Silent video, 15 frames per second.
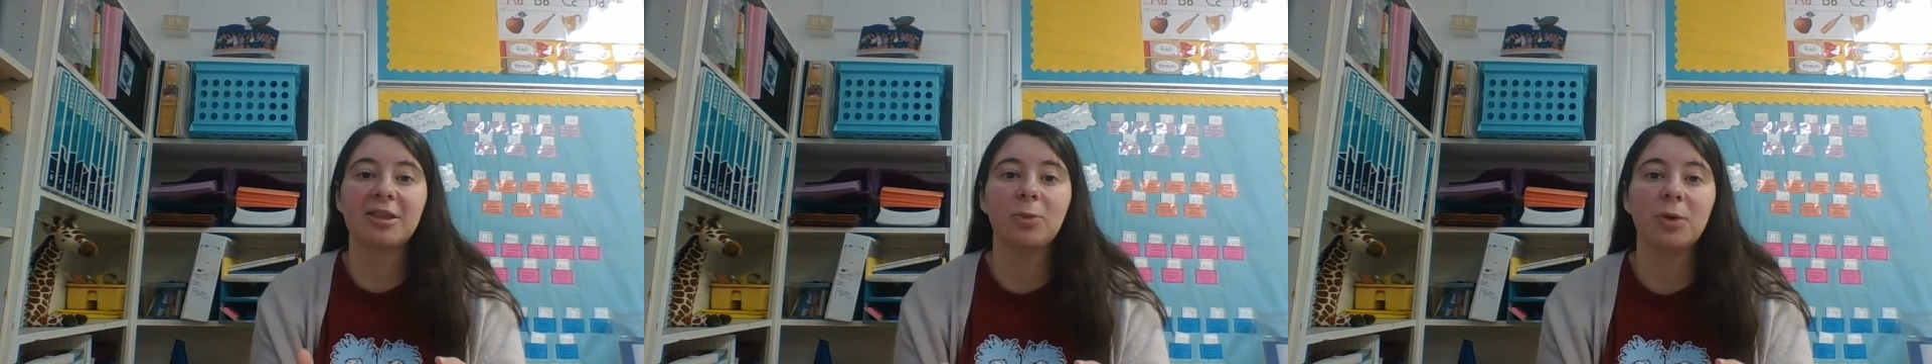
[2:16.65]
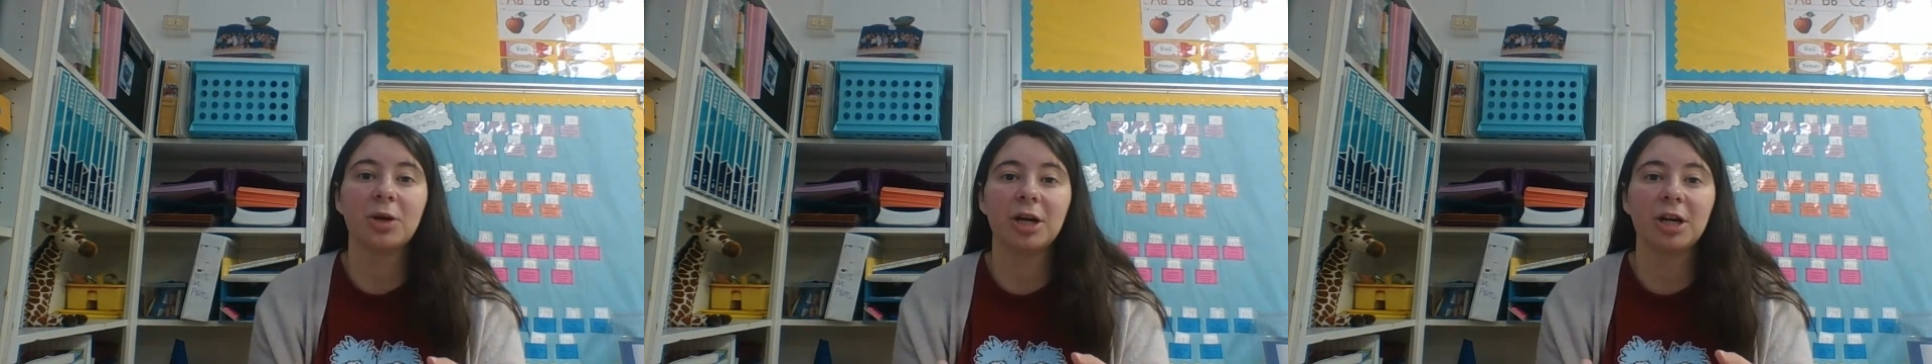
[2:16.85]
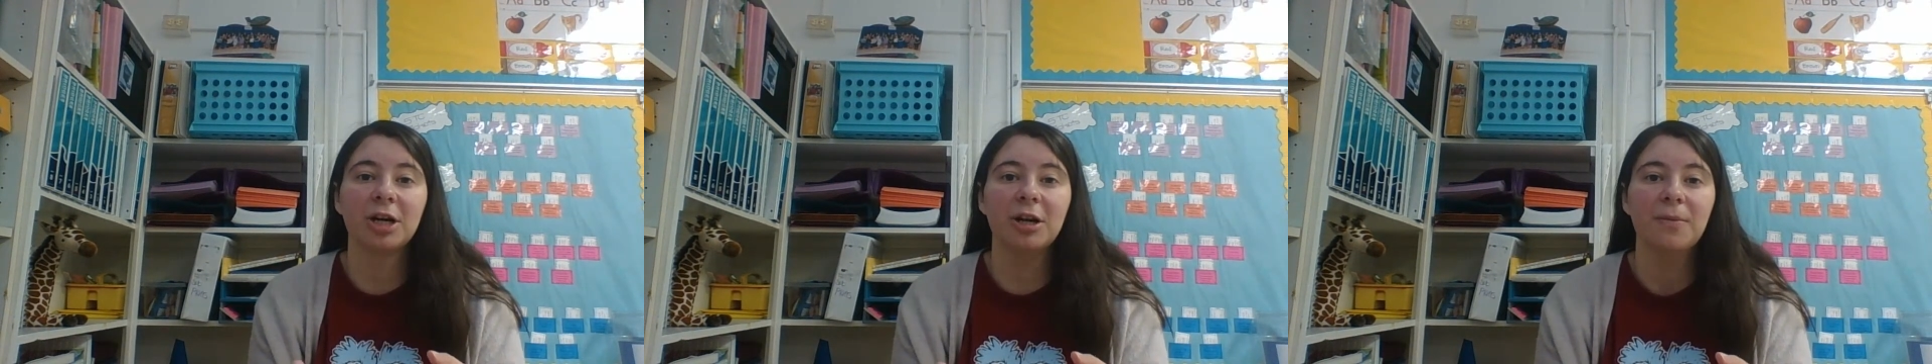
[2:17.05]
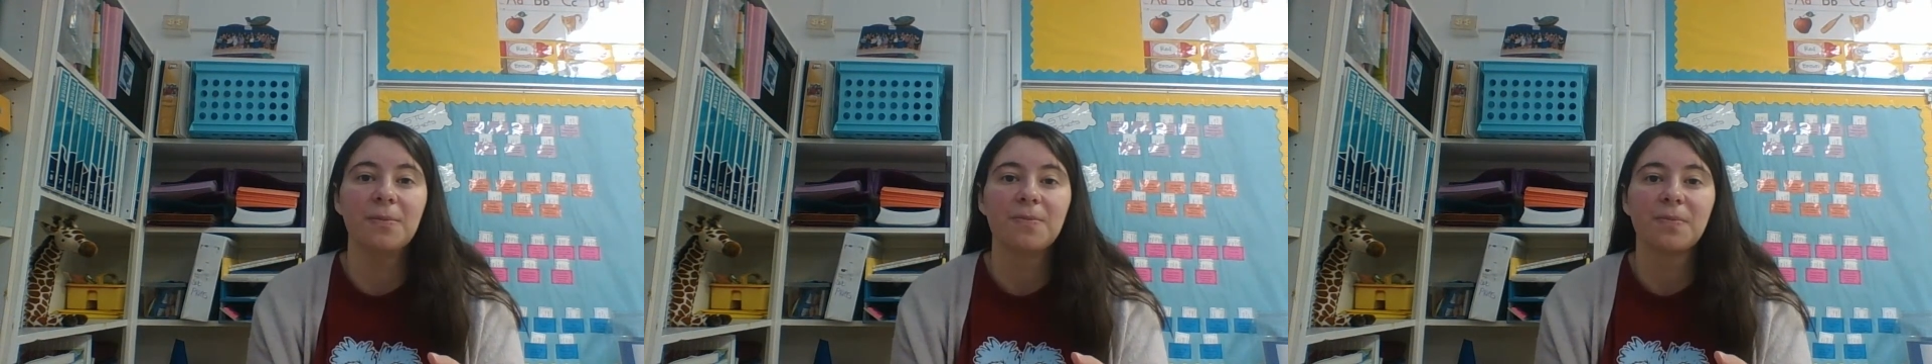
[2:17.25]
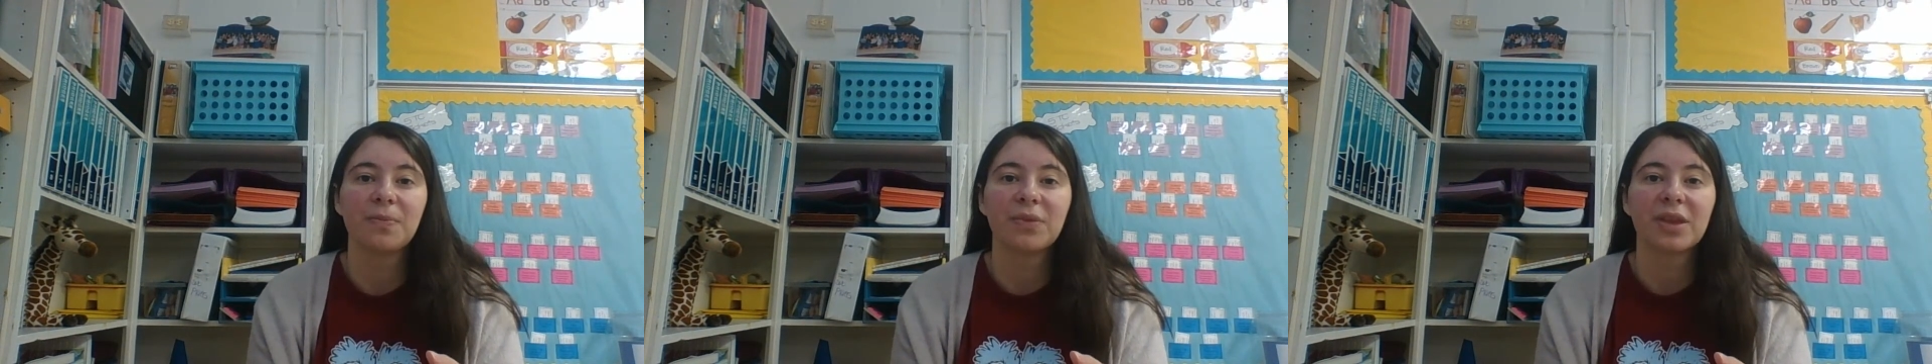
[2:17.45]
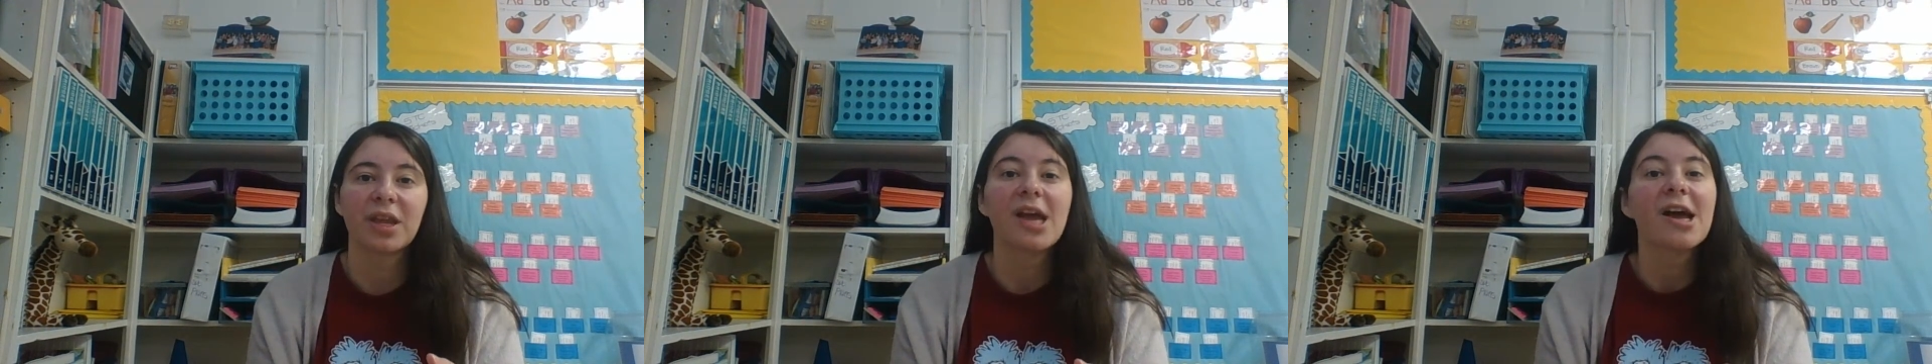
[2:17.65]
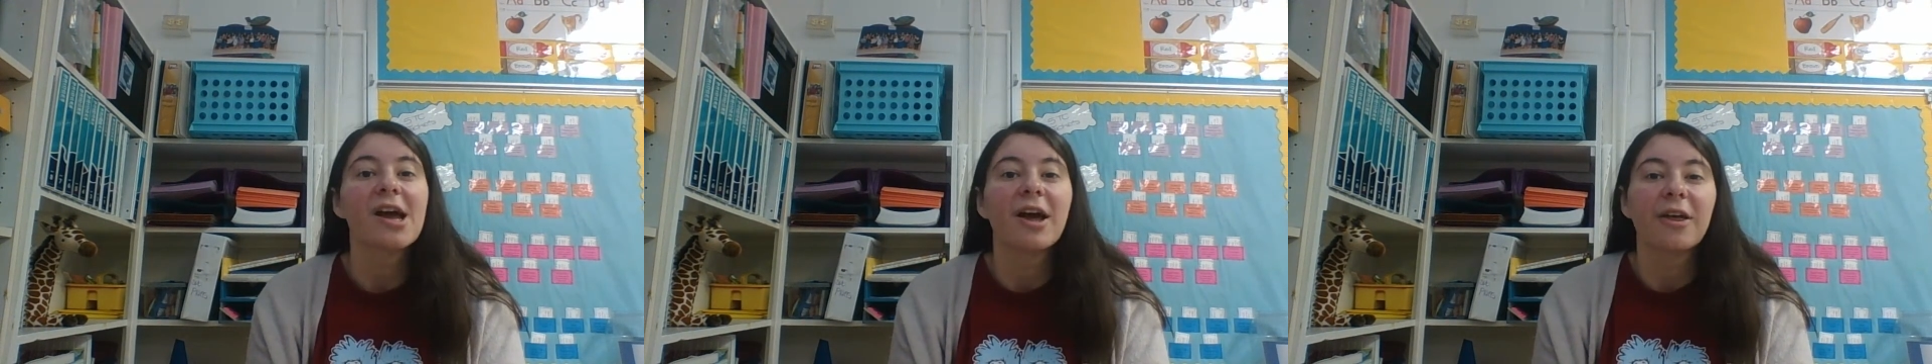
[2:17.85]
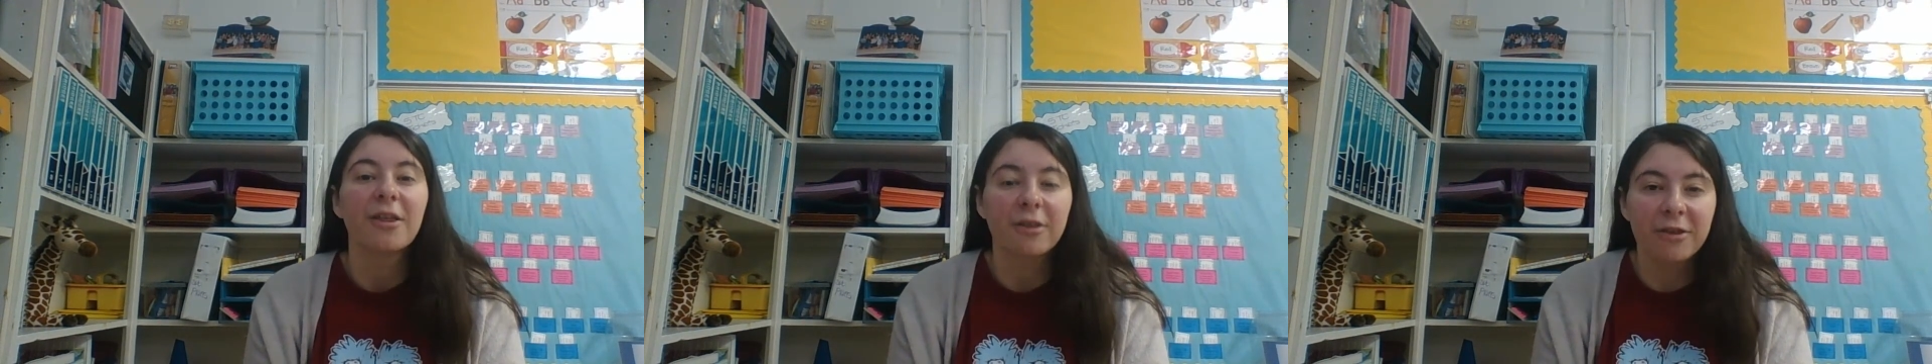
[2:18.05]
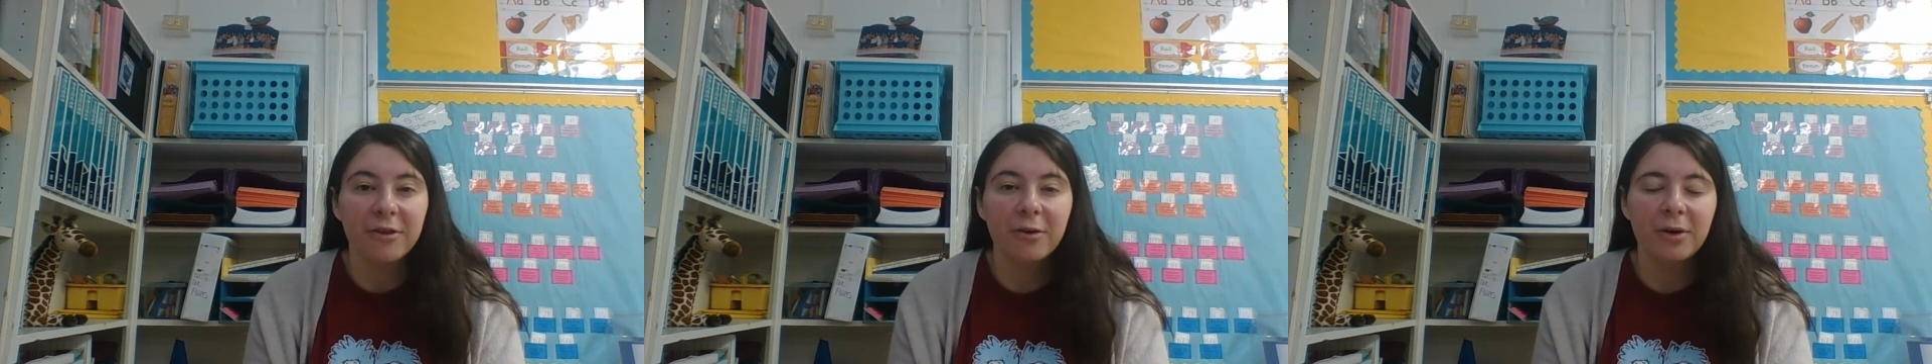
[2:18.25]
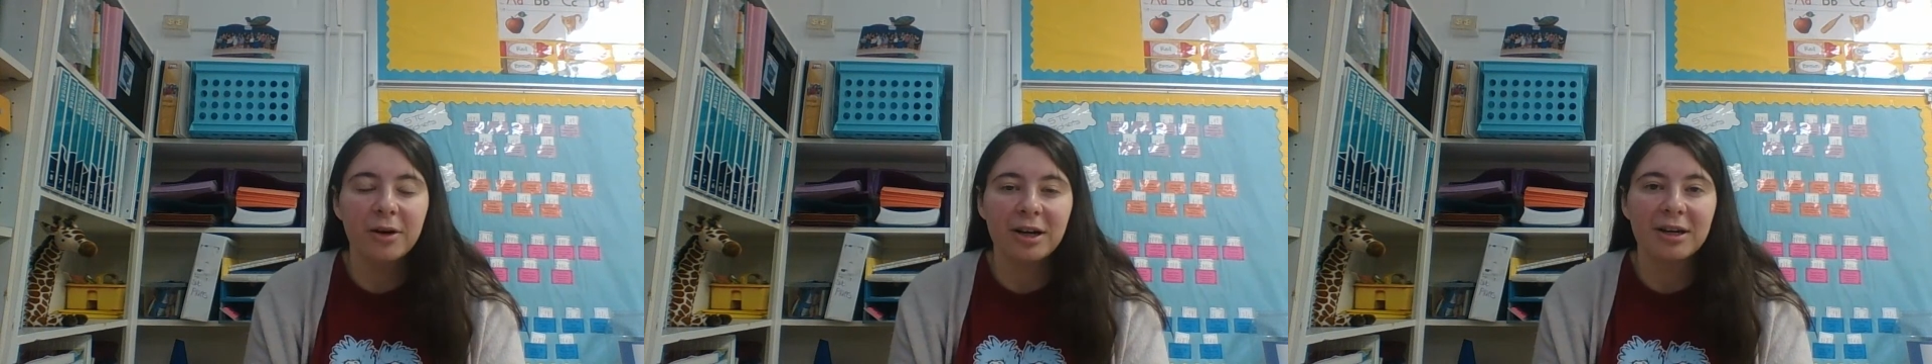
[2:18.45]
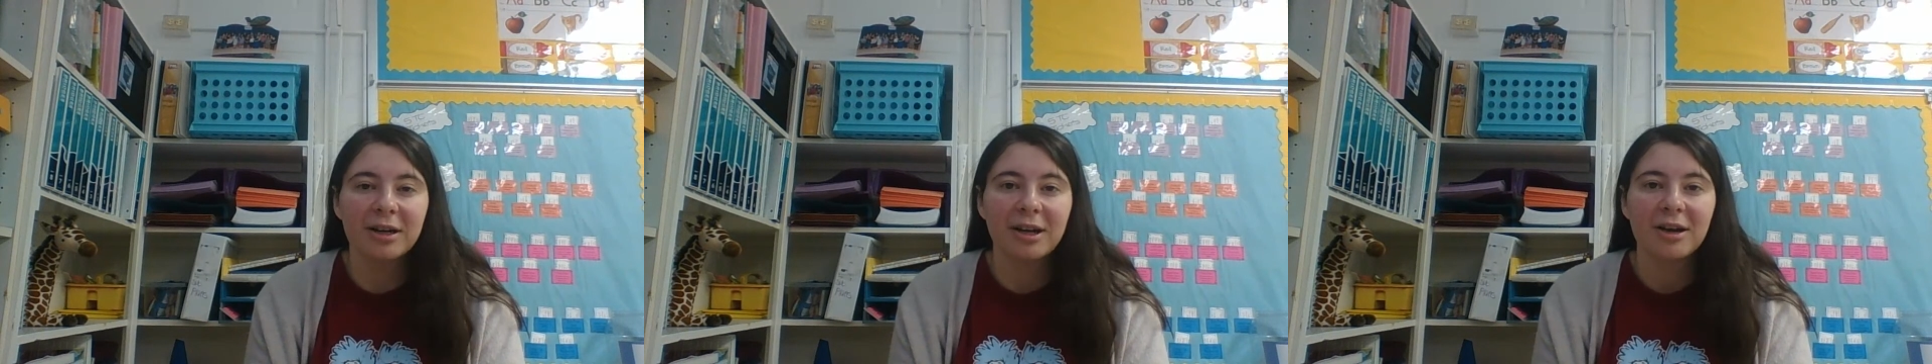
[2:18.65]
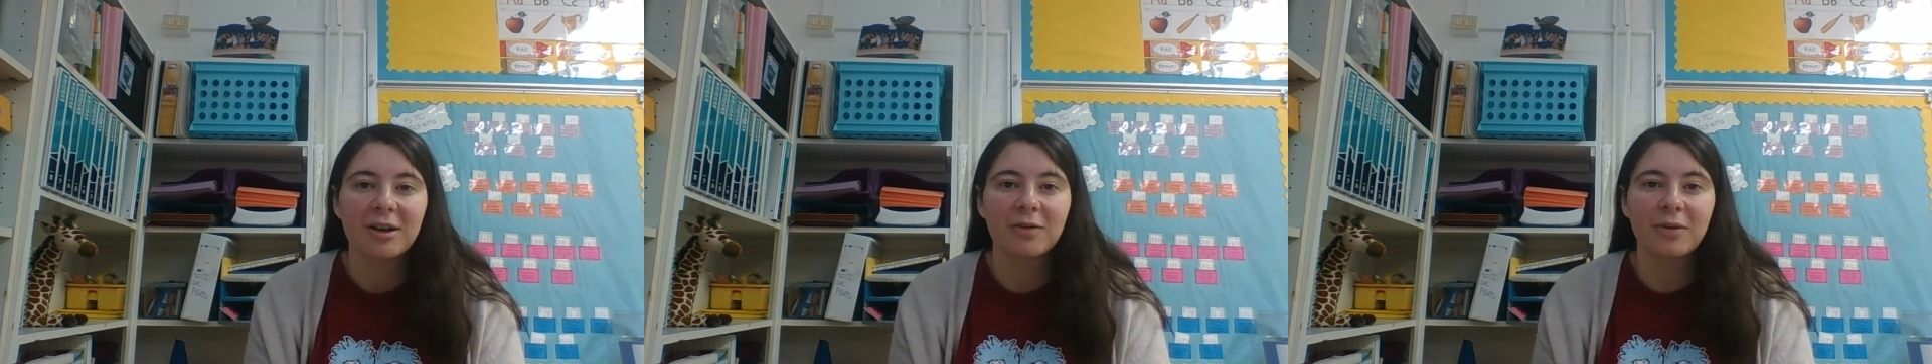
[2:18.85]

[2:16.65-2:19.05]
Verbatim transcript: the word thorn.